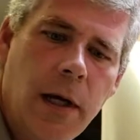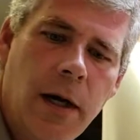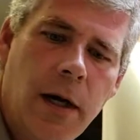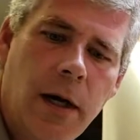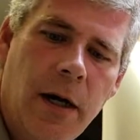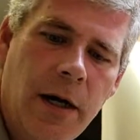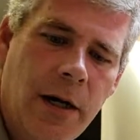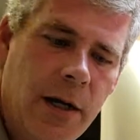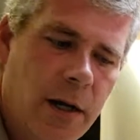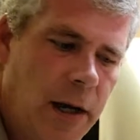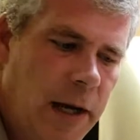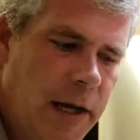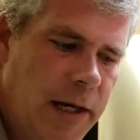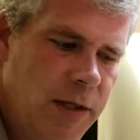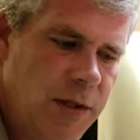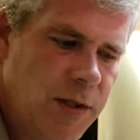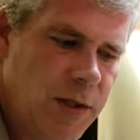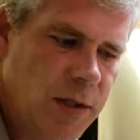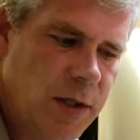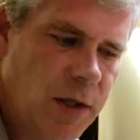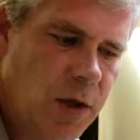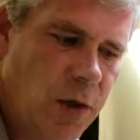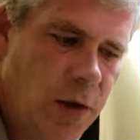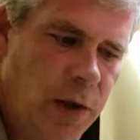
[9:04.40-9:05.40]
a
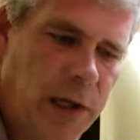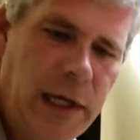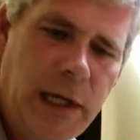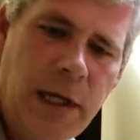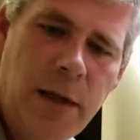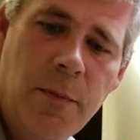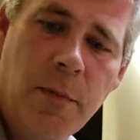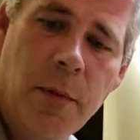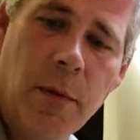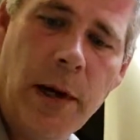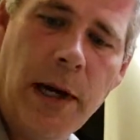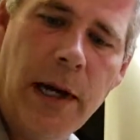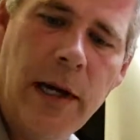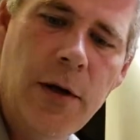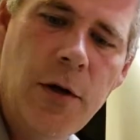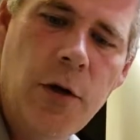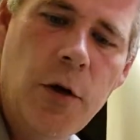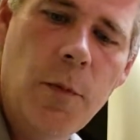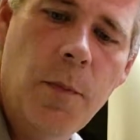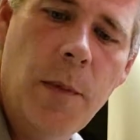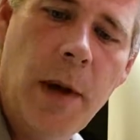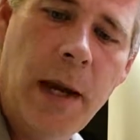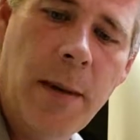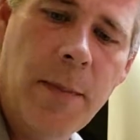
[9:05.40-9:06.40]
nice, clean, brand new
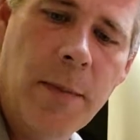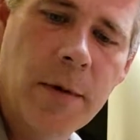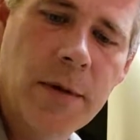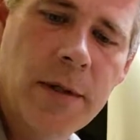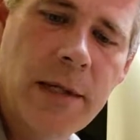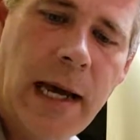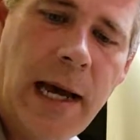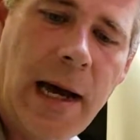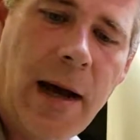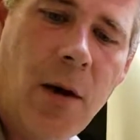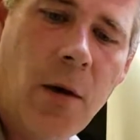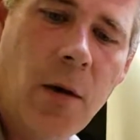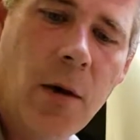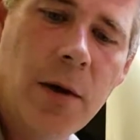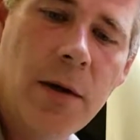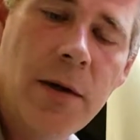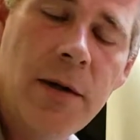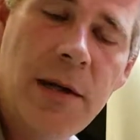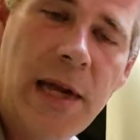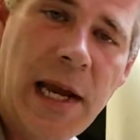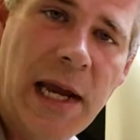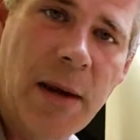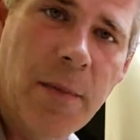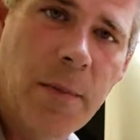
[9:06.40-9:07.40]
paper towel,
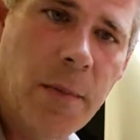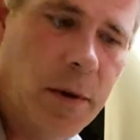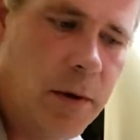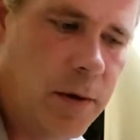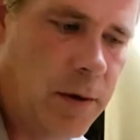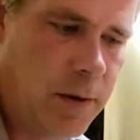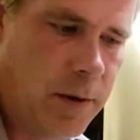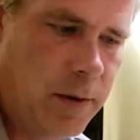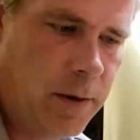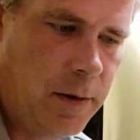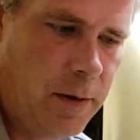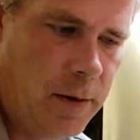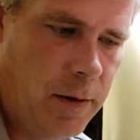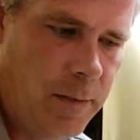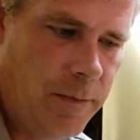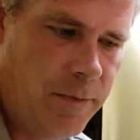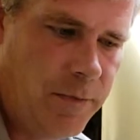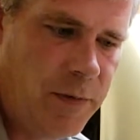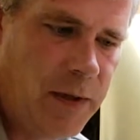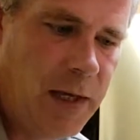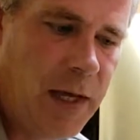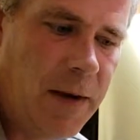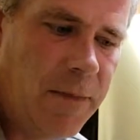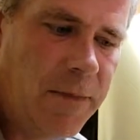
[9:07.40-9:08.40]
dampened.
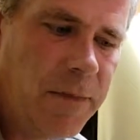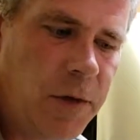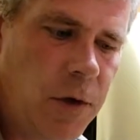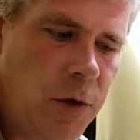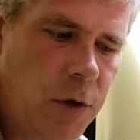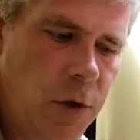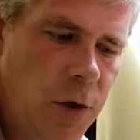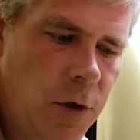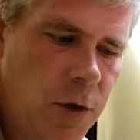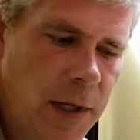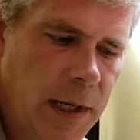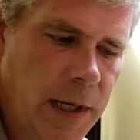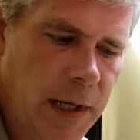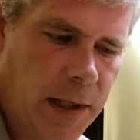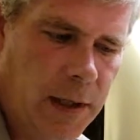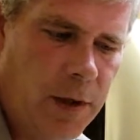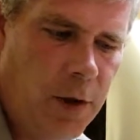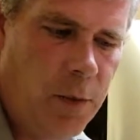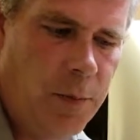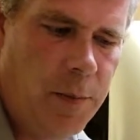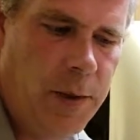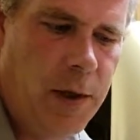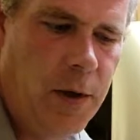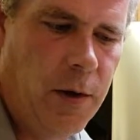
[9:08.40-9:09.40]
If you do get a
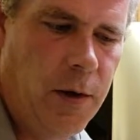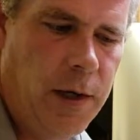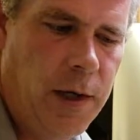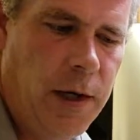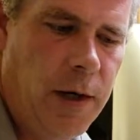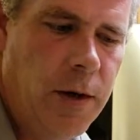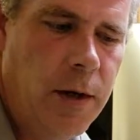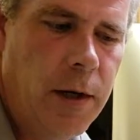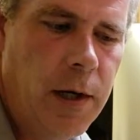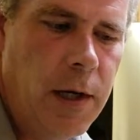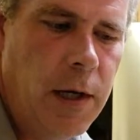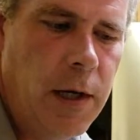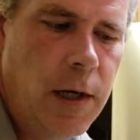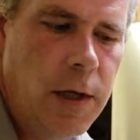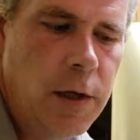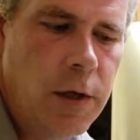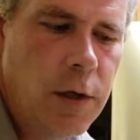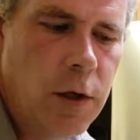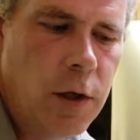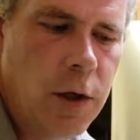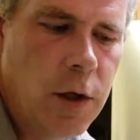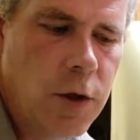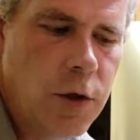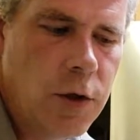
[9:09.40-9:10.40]
little bit on there,
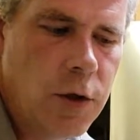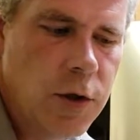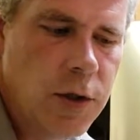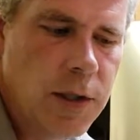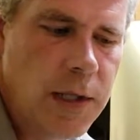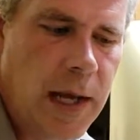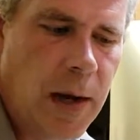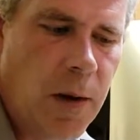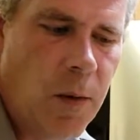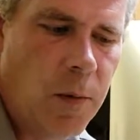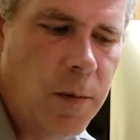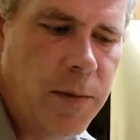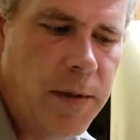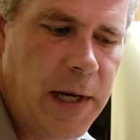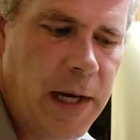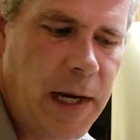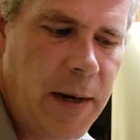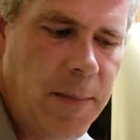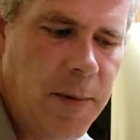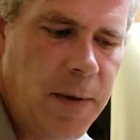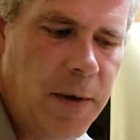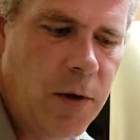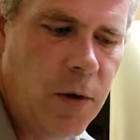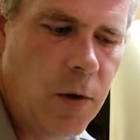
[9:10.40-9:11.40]
you can just, that
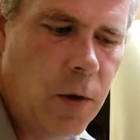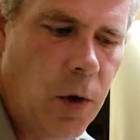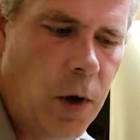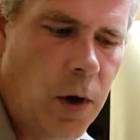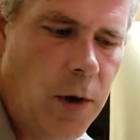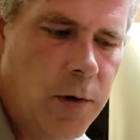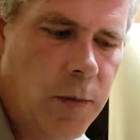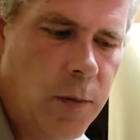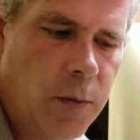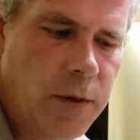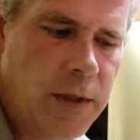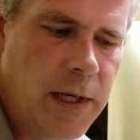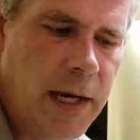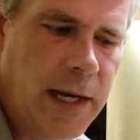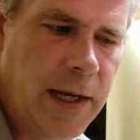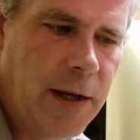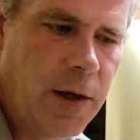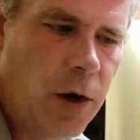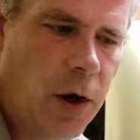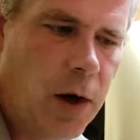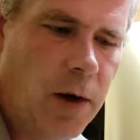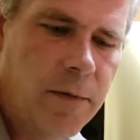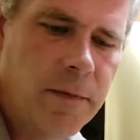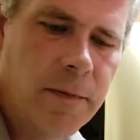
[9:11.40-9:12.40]
dampened cloth will take it
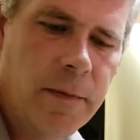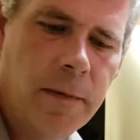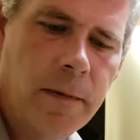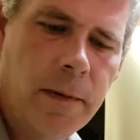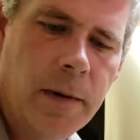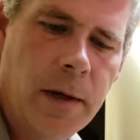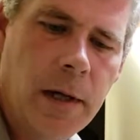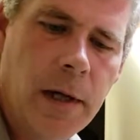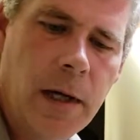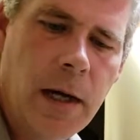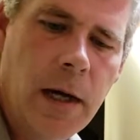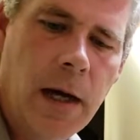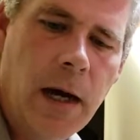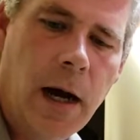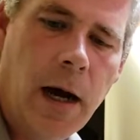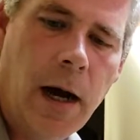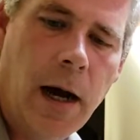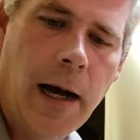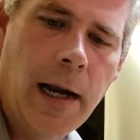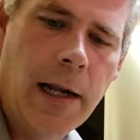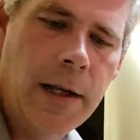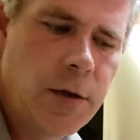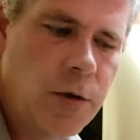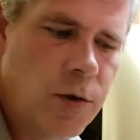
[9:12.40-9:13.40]
off.
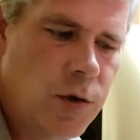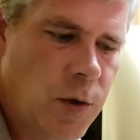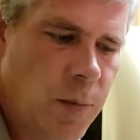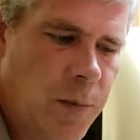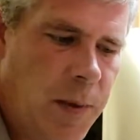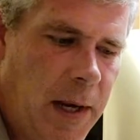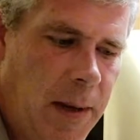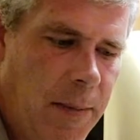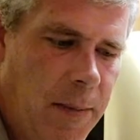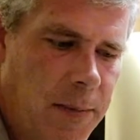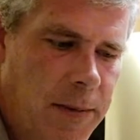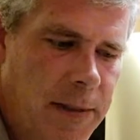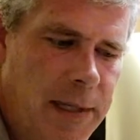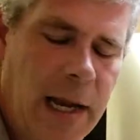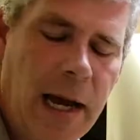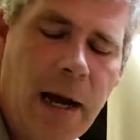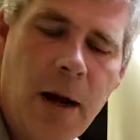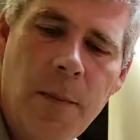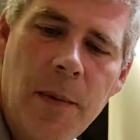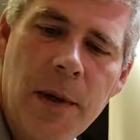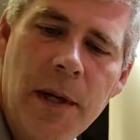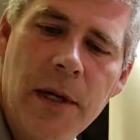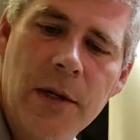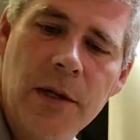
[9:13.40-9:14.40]
I use a paper towel
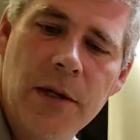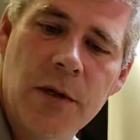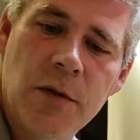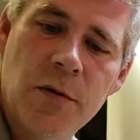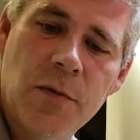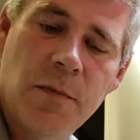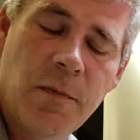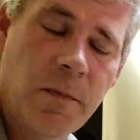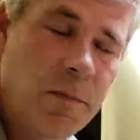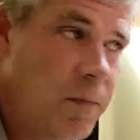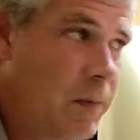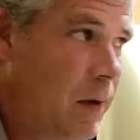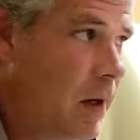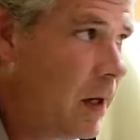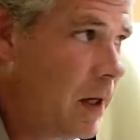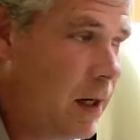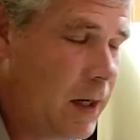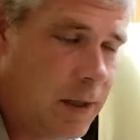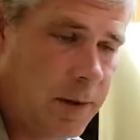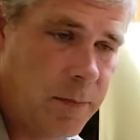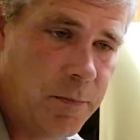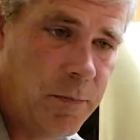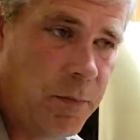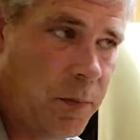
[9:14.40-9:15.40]
because it's
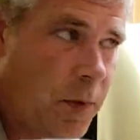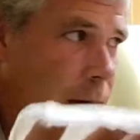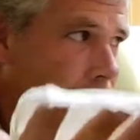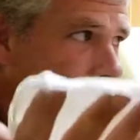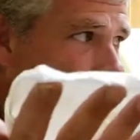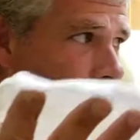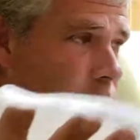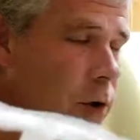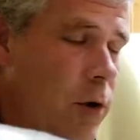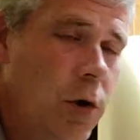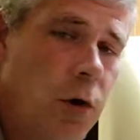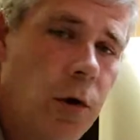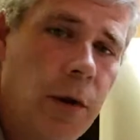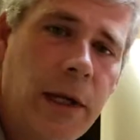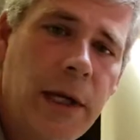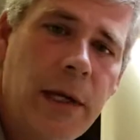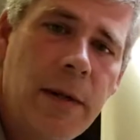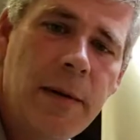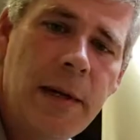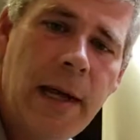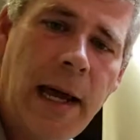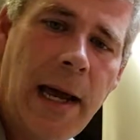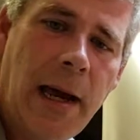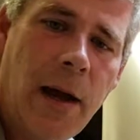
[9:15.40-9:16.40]
a brand new clean
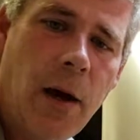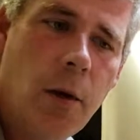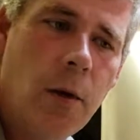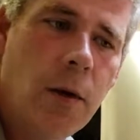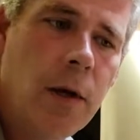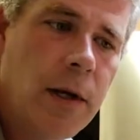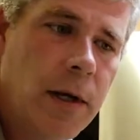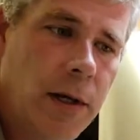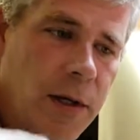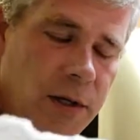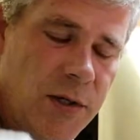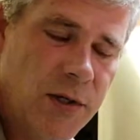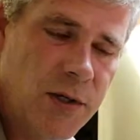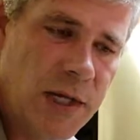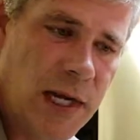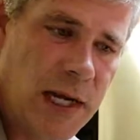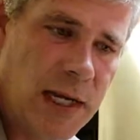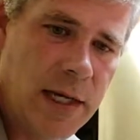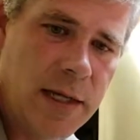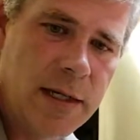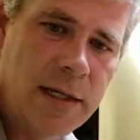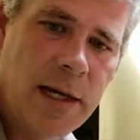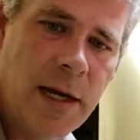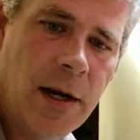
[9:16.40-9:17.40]
towel,
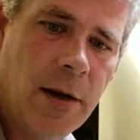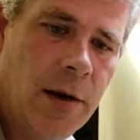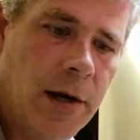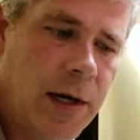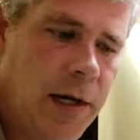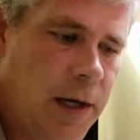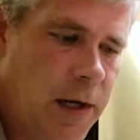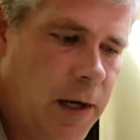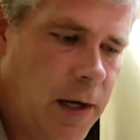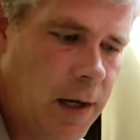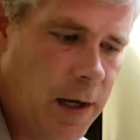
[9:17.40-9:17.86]
sanitary.